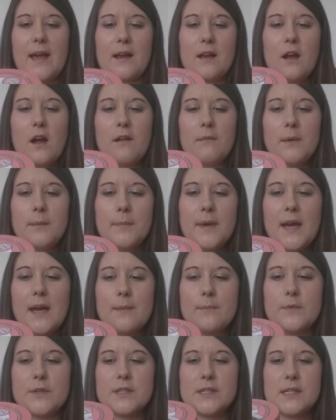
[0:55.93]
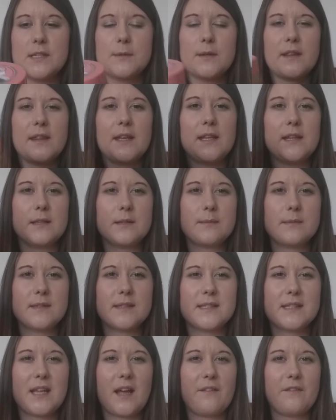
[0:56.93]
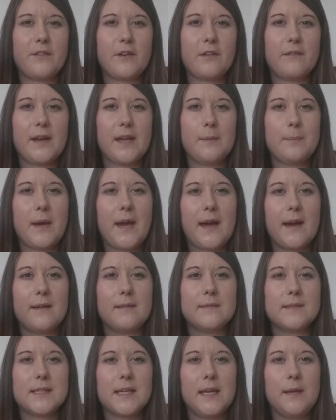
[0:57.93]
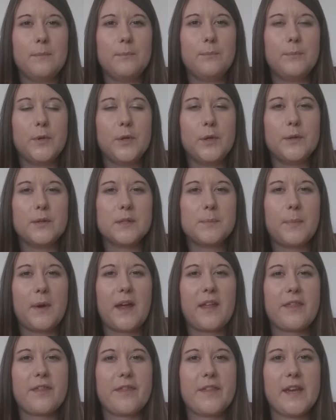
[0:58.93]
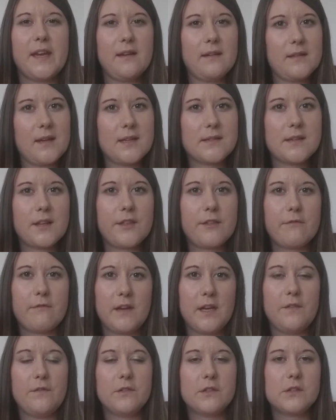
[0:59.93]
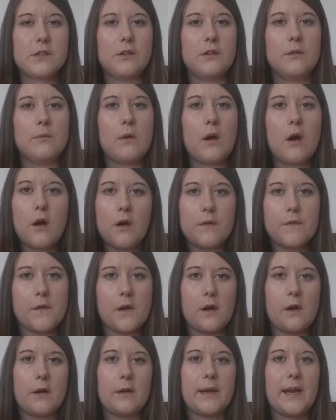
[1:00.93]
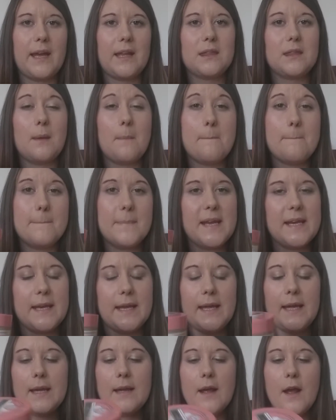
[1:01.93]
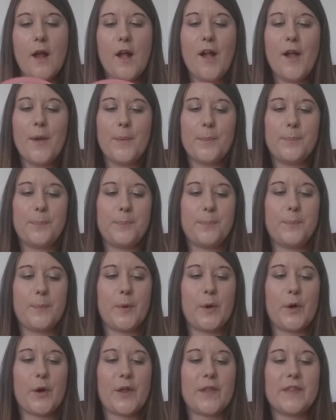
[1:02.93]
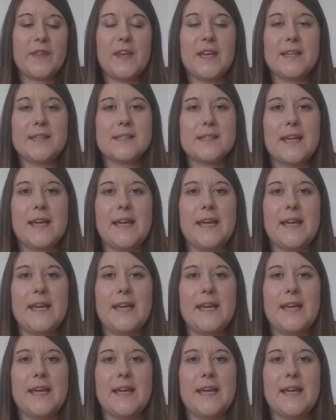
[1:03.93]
Can't remember how much this. I think this was £7 or £8 in Boots, but I think there's a 3 for 2 offer on at the minute. But this